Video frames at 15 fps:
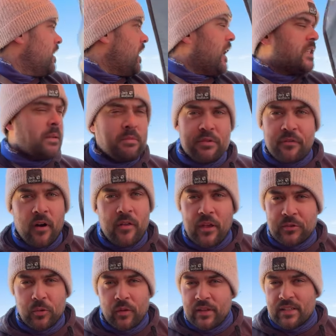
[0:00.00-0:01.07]
I seem to find
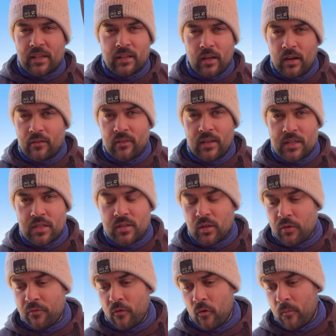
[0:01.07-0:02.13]
that's what these confounded conditions
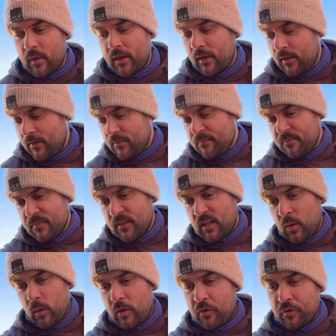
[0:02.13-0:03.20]
do for me.
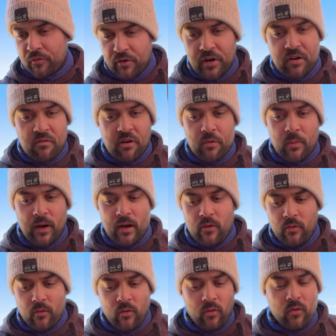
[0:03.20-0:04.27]
You either do really, really well,
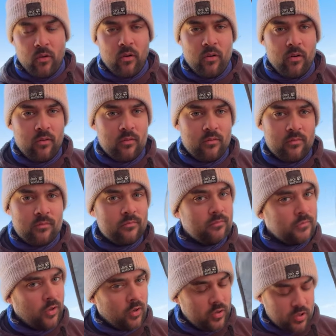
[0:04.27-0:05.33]
or
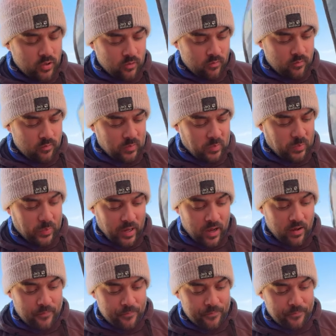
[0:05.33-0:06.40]
not at all.
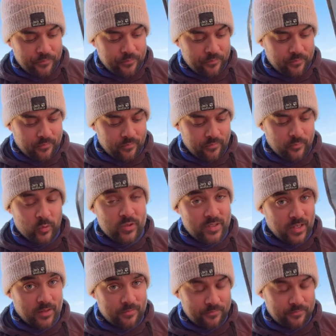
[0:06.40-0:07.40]
But, we'll see.